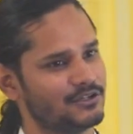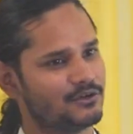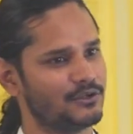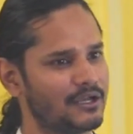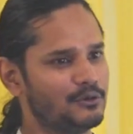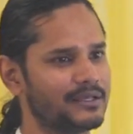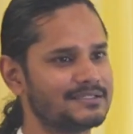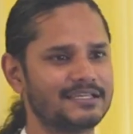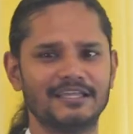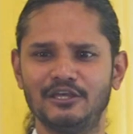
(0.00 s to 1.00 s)
you know, yeah, you can
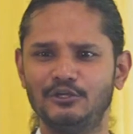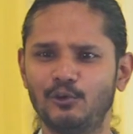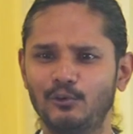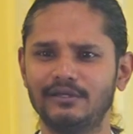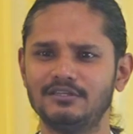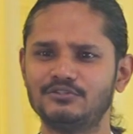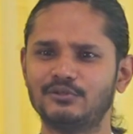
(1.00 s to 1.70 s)
say they are yogis,